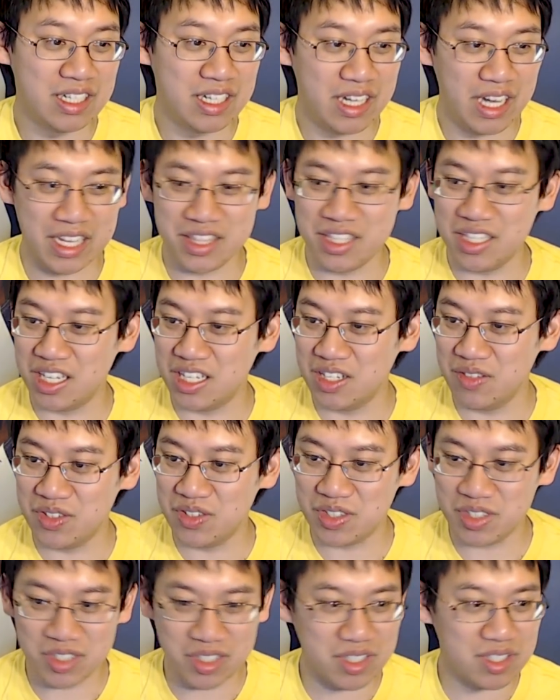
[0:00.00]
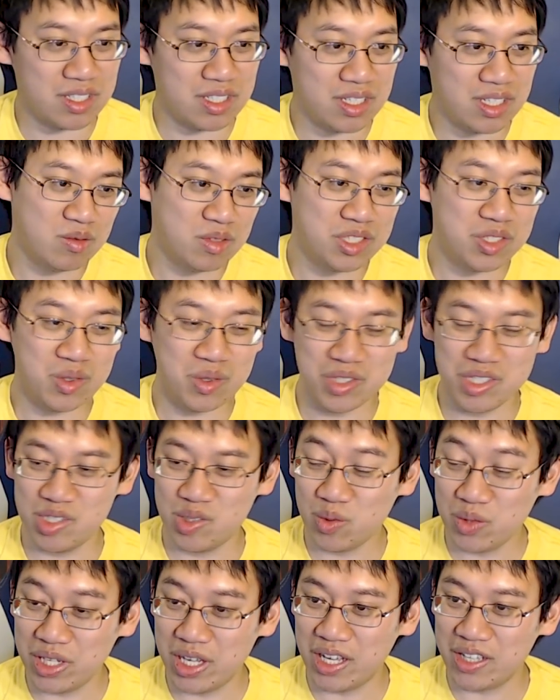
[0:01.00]
At the end of your turn, restores
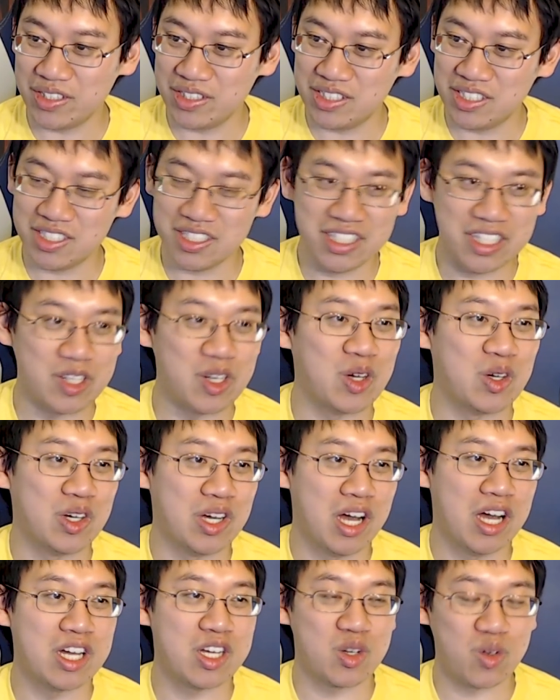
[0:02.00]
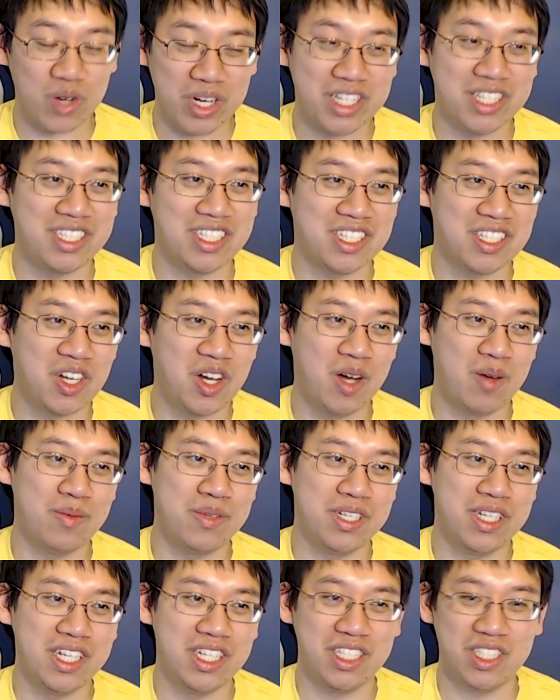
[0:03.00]
3 health to your hero. A great
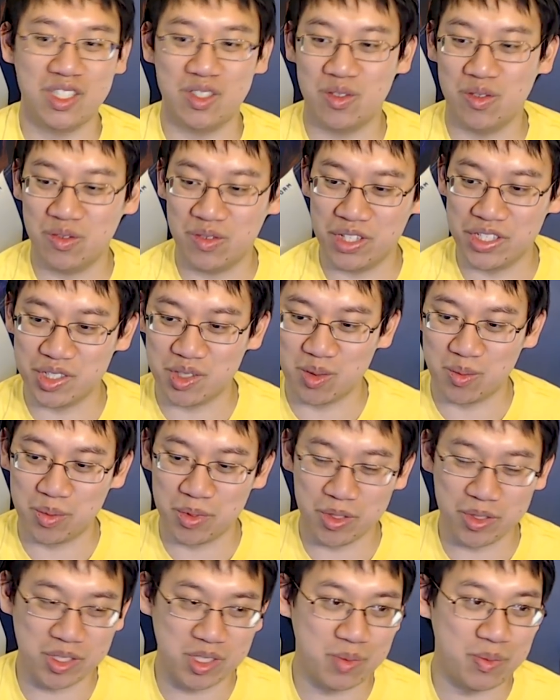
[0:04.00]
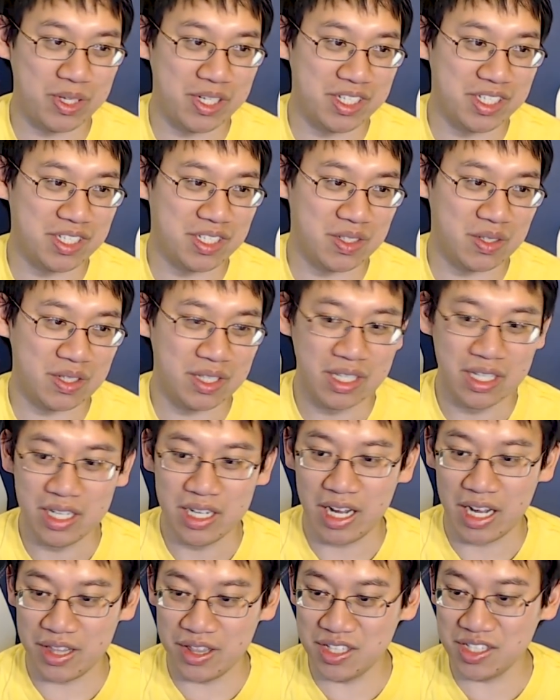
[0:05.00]
combination with Lesser Pearl Spellstone.
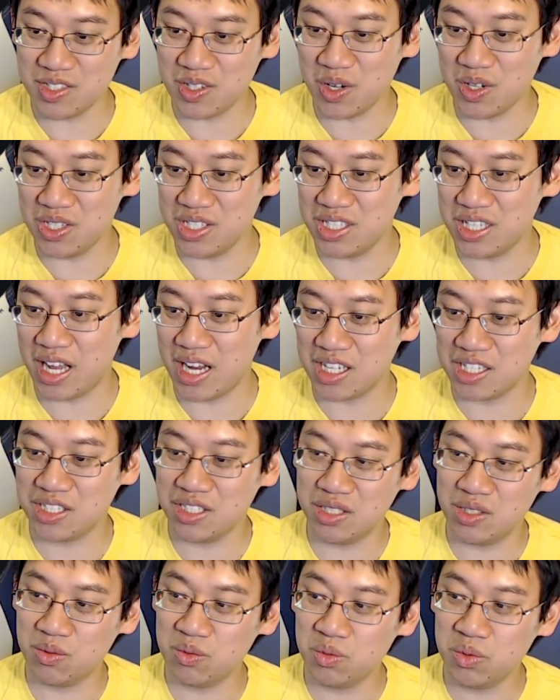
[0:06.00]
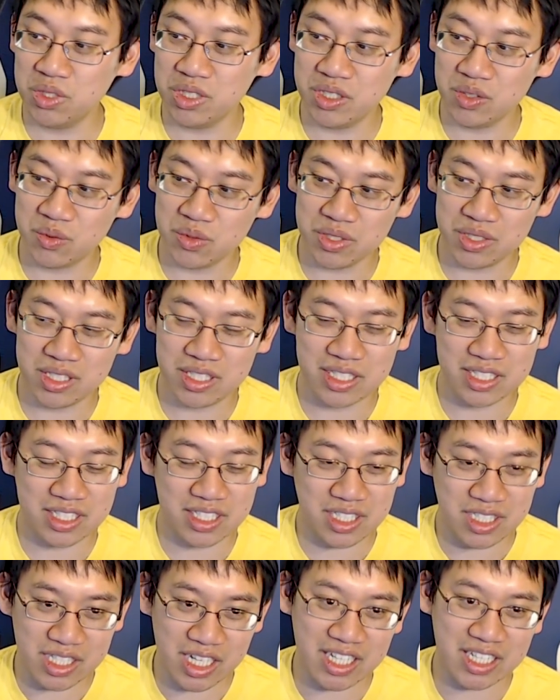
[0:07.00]
And this card is actually really, really
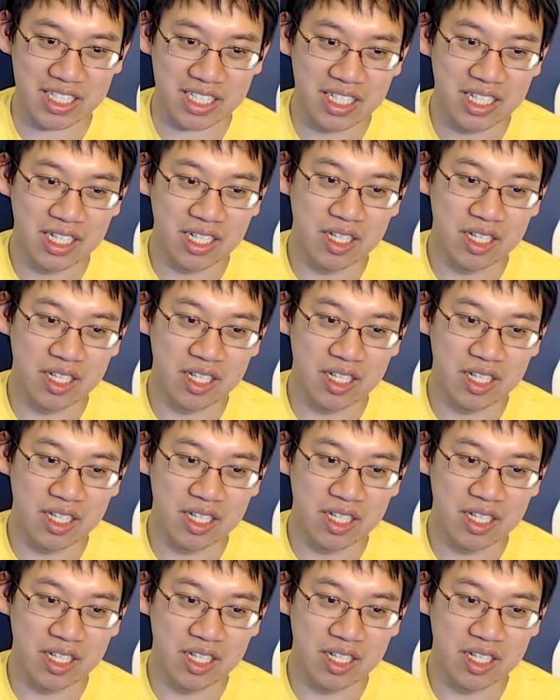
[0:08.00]
insane.